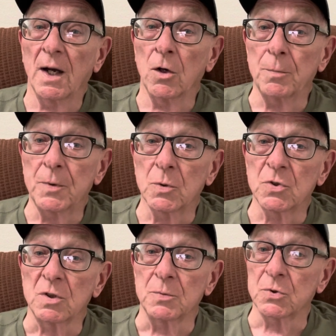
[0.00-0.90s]
hope you will
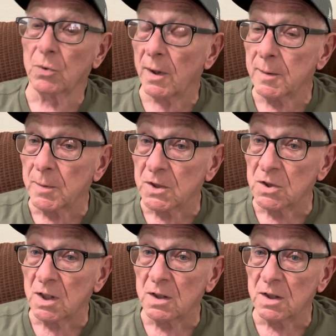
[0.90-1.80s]
subscribe to my
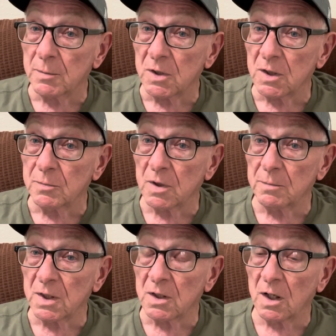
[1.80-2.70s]
channel, give me thumbs up,
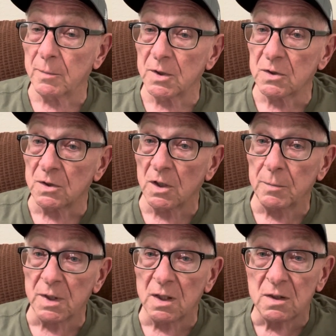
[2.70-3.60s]
make comments, and help
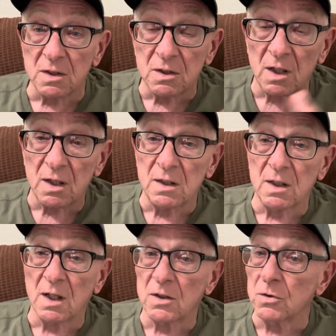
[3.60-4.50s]
me get this kind of
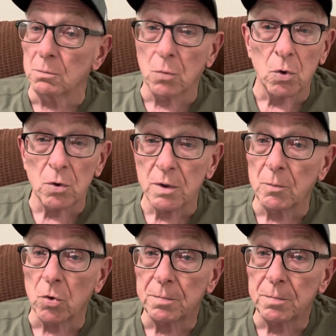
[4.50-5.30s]
thing out to more and more